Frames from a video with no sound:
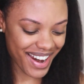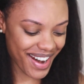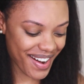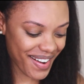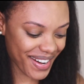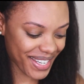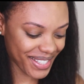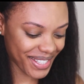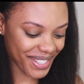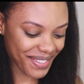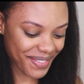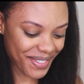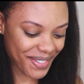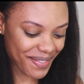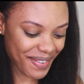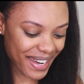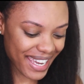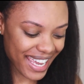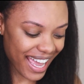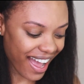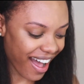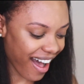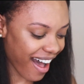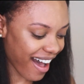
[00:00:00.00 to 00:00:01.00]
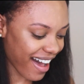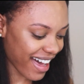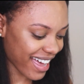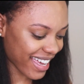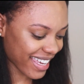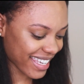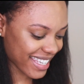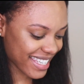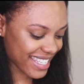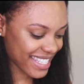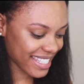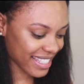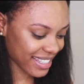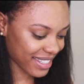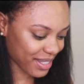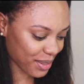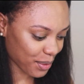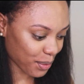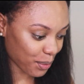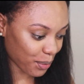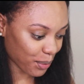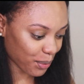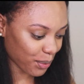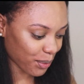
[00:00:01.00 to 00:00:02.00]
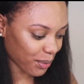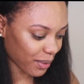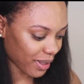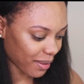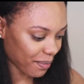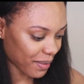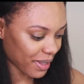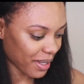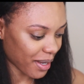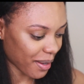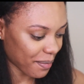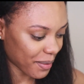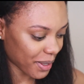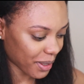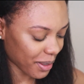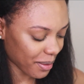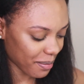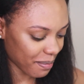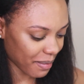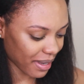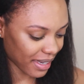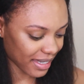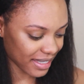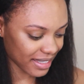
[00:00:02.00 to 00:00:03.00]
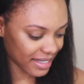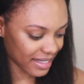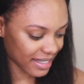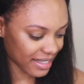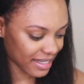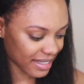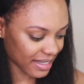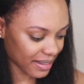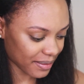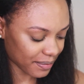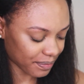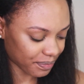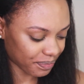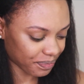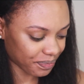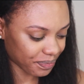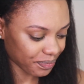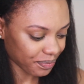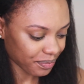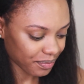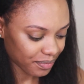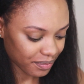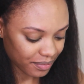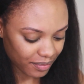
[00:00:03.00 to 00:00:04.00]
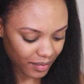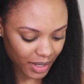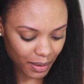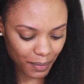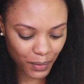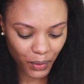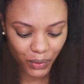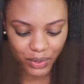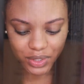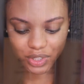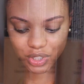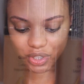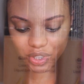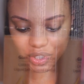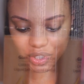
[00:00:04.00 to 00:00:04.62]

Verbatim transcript: All right, so for my eyes, ooh, let me not make a mess. I'm going